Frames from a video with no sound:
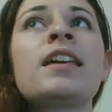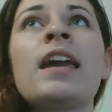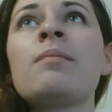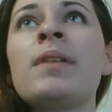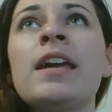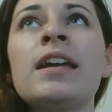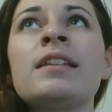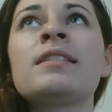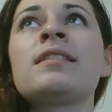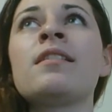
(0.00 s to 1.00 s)

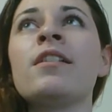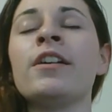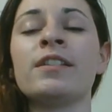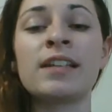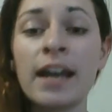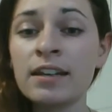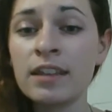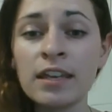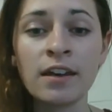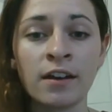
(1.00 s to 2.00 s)
campaigns or signed
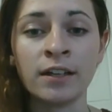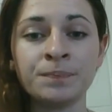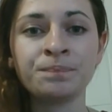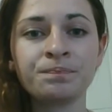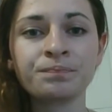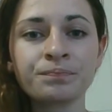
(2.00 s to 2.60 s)
the